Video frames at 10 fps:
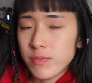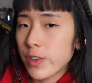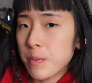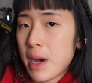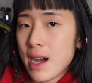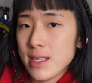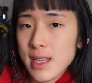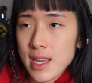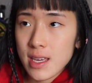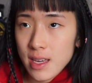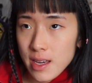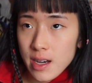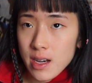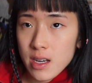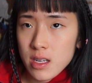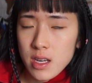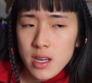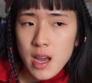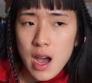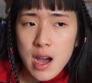For the past year,
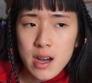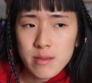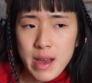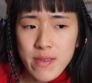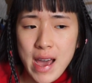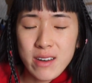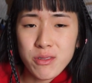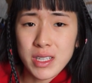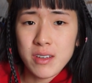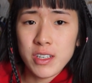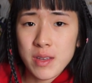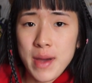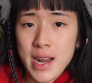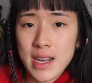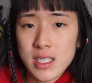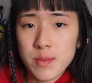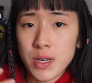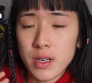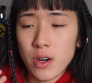I've had really bad eczema